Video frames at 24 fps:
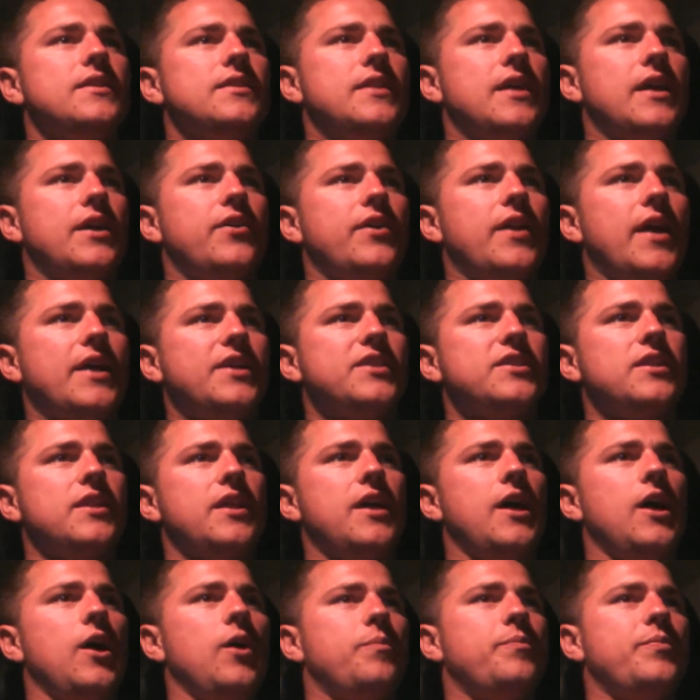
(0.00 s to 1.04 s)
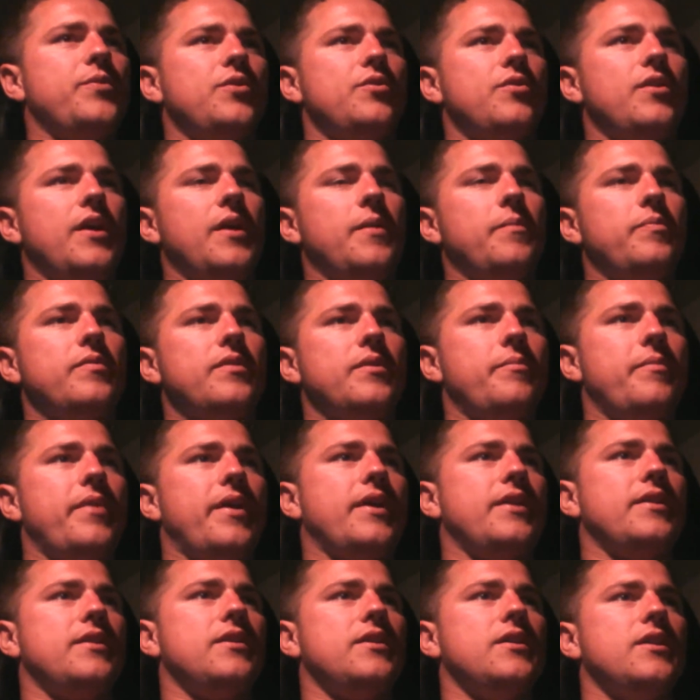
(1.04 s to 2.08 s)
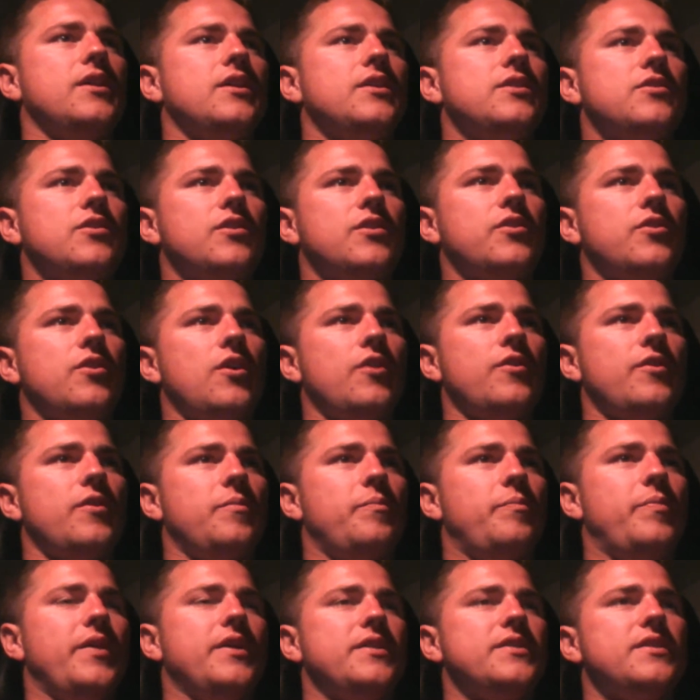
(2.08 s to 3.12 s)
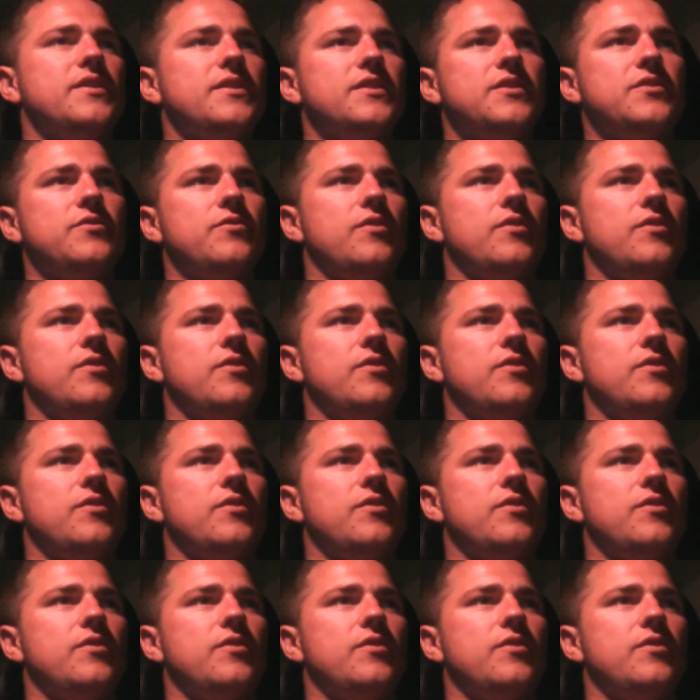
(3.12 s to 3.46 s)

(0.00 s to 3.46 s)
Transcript: that could actually help you implement to grow your business,